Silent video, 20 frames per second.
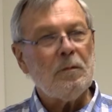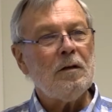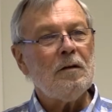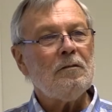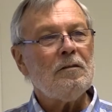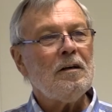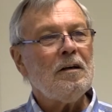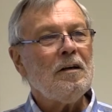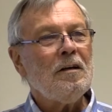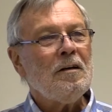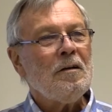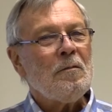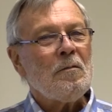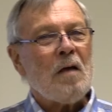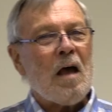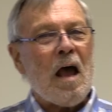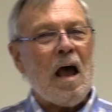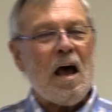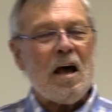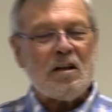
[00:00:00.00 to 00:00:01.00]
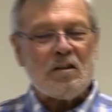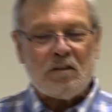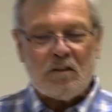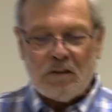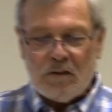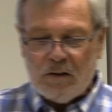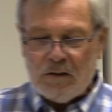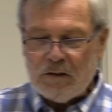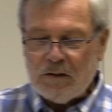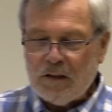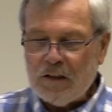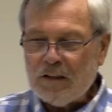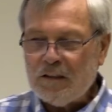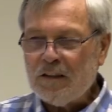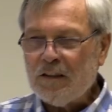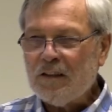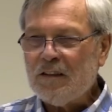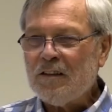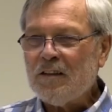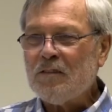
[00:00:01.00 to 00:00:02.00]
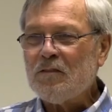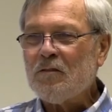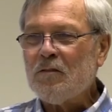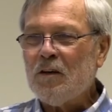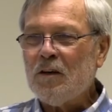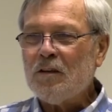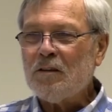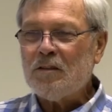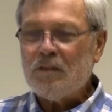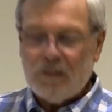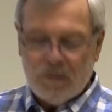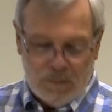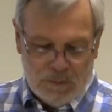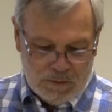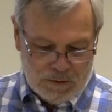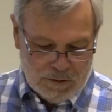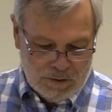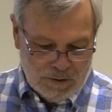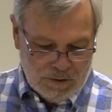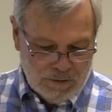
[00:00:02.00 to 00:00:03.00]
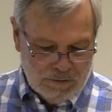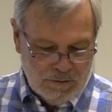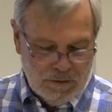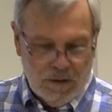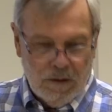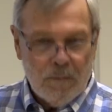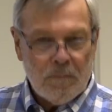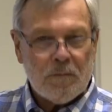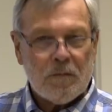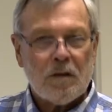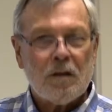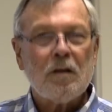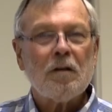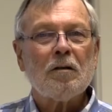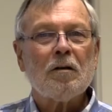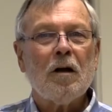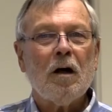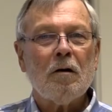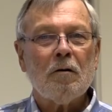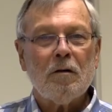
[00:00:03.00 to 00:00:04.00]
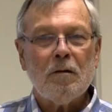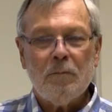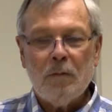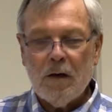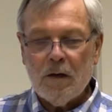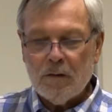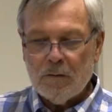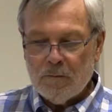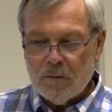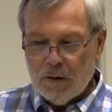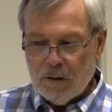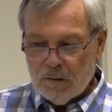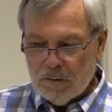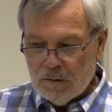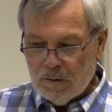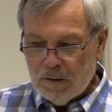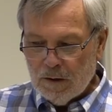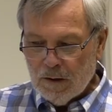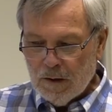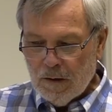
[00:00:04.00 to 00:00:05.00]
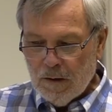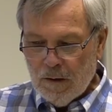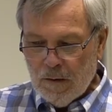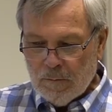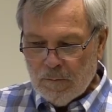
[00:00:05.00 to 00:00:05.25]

bit of a hazard and very typical of Colorado Mountain railroading.